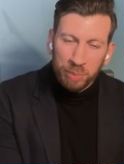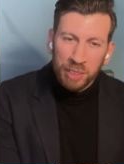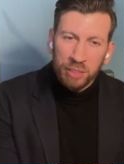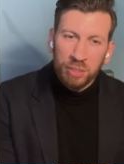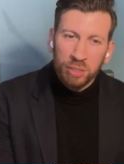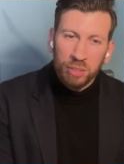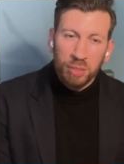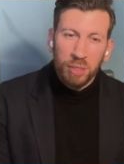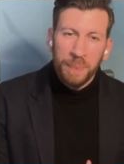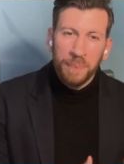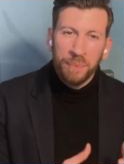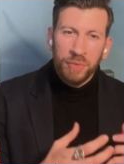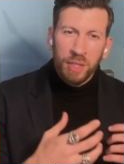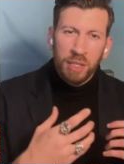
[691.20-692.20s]
be to
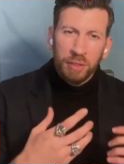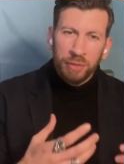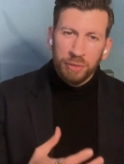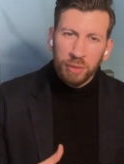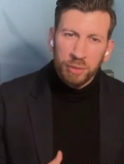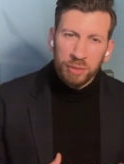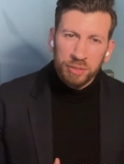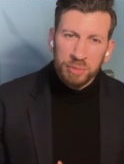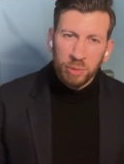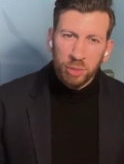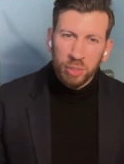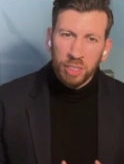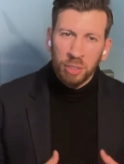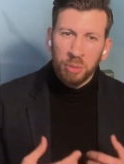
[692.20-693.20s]
focus
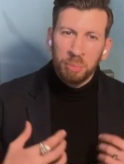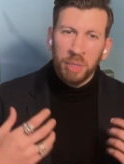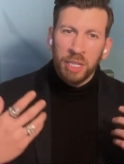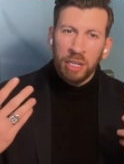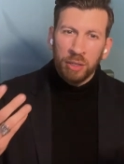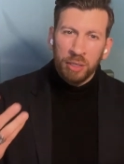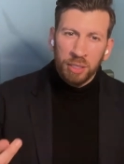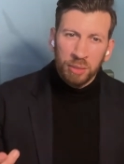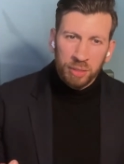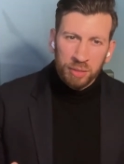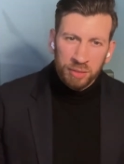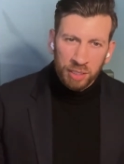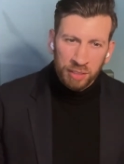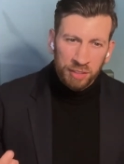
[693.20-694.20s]
more on my outer
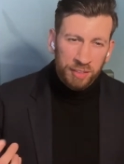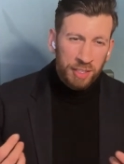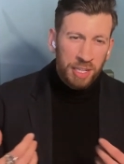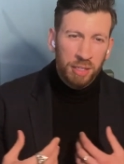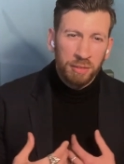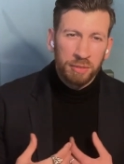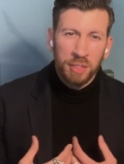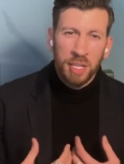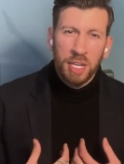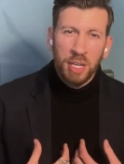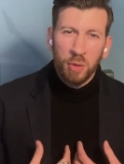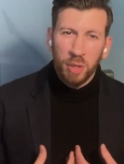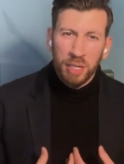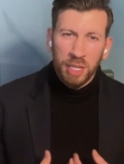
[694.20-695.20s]
looks instead of
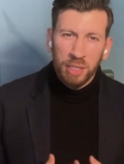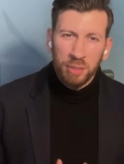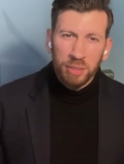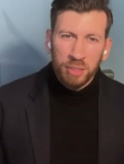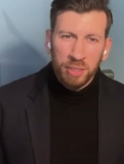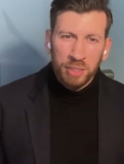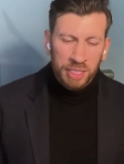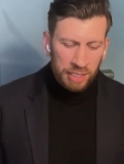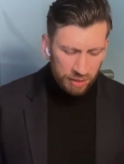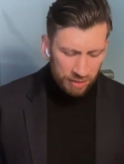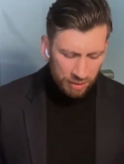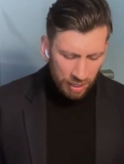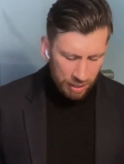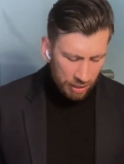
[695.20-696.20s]
what I look on the
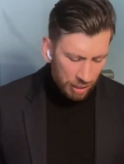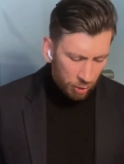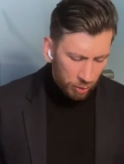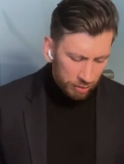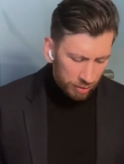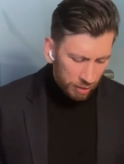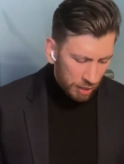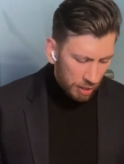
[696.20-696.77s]
inside. And I always